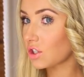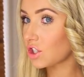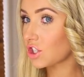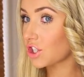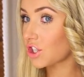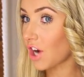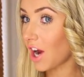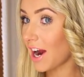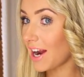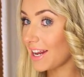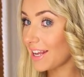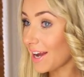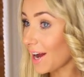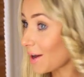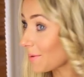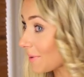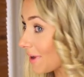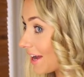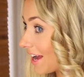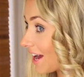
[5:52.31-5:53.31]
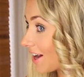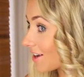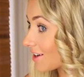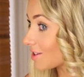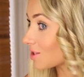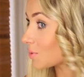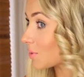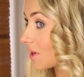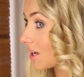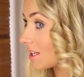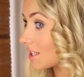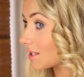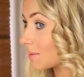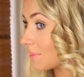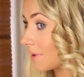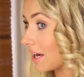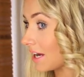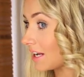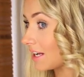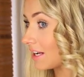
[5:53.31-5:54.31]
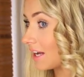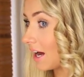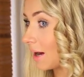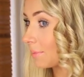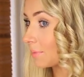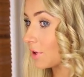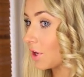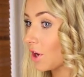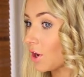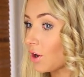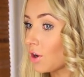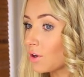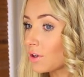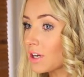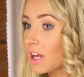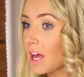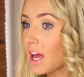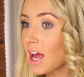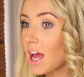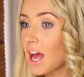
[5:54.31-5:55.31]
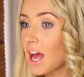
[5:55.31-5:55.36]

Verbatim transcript: shinier my hair is when it's been curled.